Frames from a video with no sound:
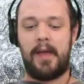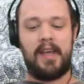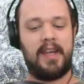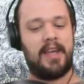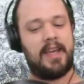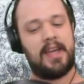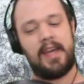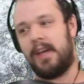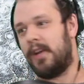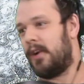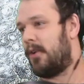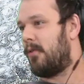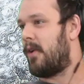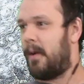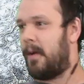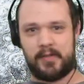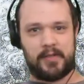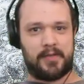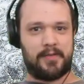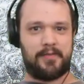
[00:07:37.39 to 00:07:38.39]
He
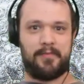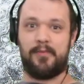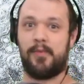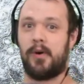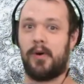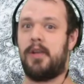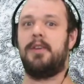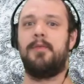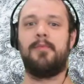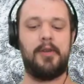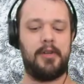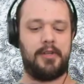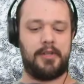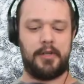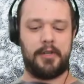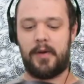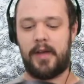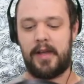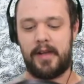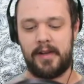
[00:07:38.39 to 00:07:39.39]
interrupts what you were
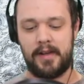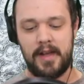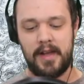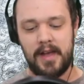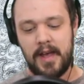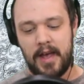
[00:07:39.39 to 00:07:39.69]
doing,